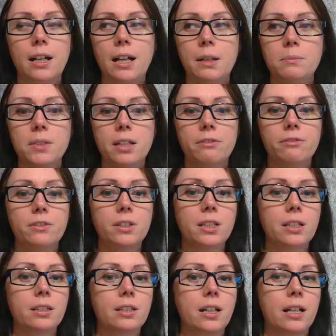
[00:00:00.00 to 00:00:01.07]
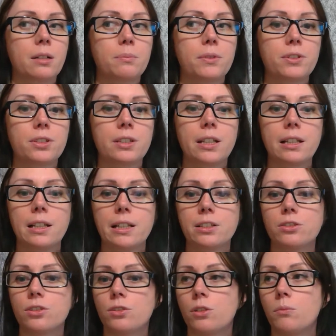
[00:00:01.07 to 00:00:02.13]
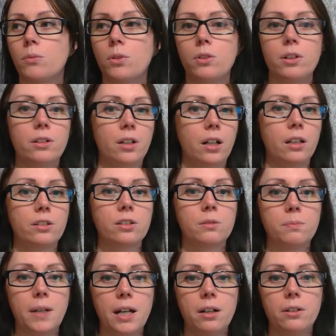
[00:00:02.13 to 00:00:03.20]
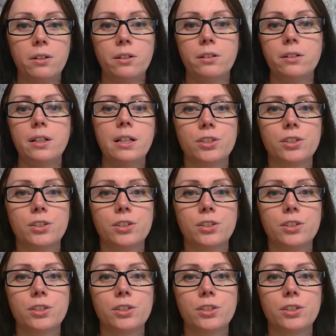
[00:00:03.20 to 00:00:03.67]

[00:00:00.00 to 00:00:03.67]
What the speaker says: I'm definitely the kind of person that likes to know more. Knowledge is power.